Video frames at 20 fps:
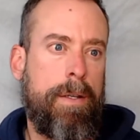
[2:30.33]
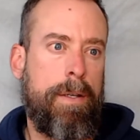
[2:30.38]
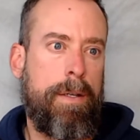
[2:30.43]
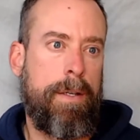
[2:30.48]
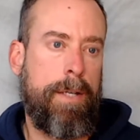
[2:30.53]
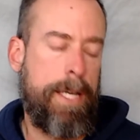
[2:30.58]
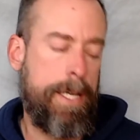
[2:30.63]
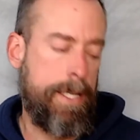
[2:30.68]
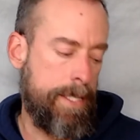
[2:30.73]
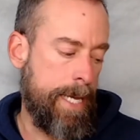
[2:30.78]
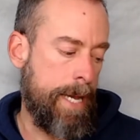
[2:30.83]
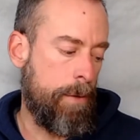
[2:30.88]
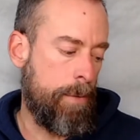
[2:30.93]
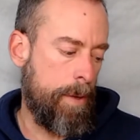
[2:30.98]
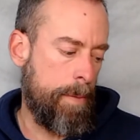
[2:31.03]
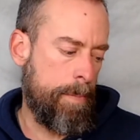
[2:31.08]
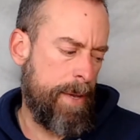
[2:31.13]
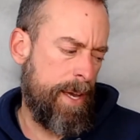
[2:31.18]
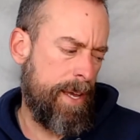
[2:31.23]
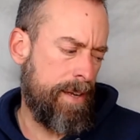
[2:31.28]
and now
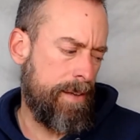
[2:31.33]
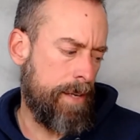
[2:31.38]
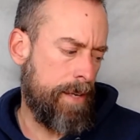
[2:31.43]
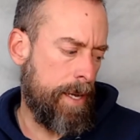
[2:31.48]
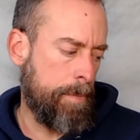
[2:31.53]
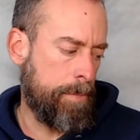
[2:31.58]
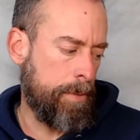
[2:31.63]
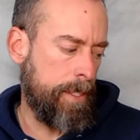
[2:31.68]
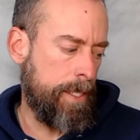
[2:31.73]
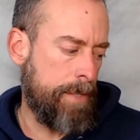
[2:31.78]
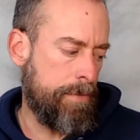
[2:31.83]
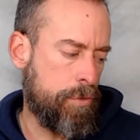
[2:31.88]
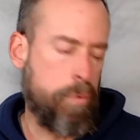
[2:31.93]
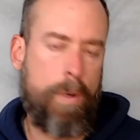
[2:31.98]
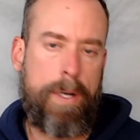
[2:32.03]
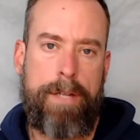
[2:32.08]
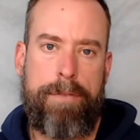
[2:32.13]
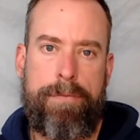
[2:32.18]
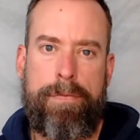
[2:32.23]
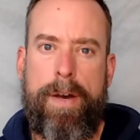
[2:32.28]
I'm at, I believe,
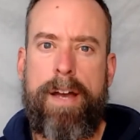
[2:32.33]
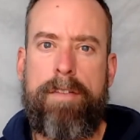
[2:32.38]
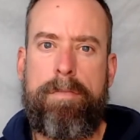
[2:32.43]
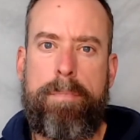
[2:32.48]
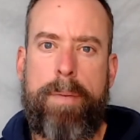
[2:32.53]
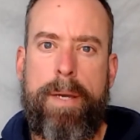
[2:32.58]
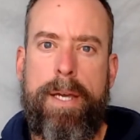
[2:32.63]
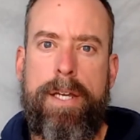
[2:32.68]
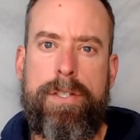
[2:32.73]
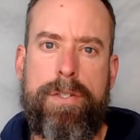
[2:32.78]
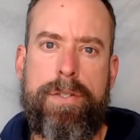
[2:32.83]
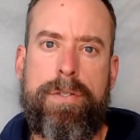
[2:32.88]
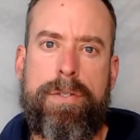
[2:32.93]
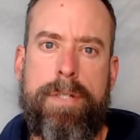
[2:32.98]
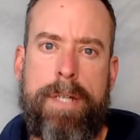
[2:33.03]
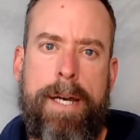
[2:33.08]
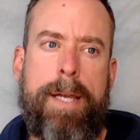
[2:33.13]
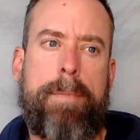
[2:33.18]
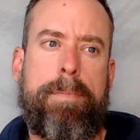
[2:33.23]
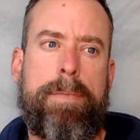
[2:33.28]
25 pages
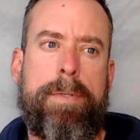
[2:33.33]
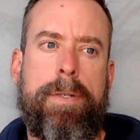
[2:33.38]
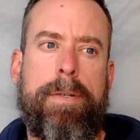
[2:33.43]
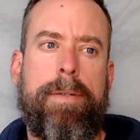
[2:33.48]
typed.